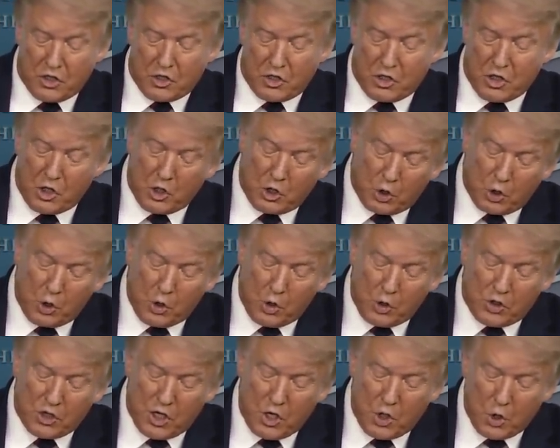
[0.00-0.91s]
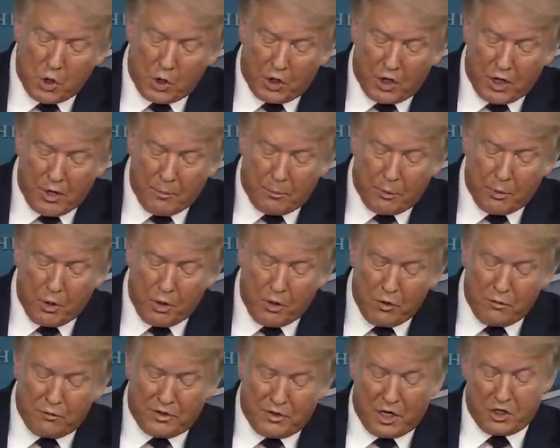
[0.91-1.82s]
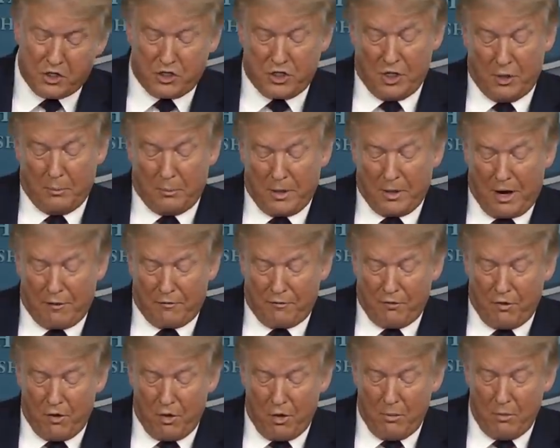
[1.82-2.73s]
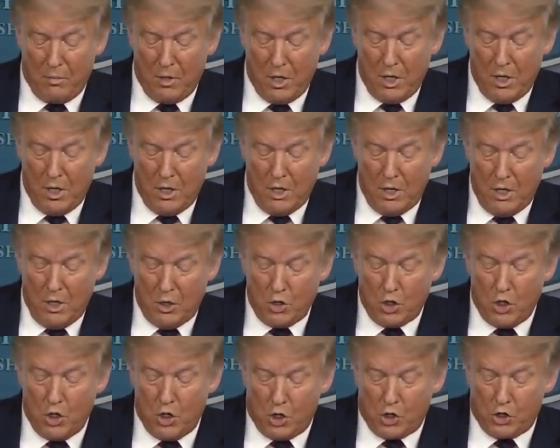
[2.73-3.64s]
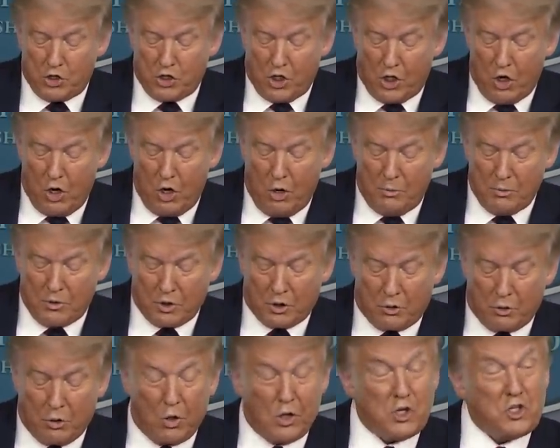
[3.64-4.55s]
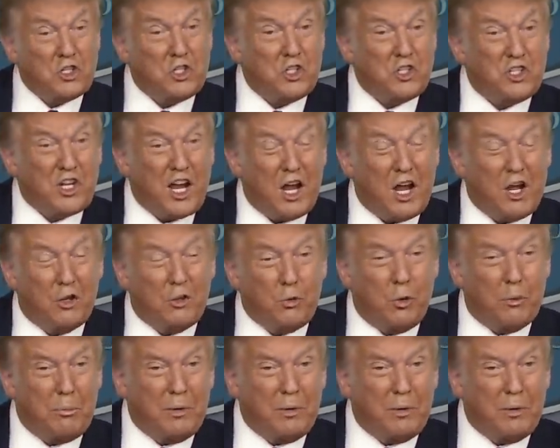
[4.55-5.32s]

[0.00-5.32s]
This includes a newly approved testing platform to nursing homes across the South.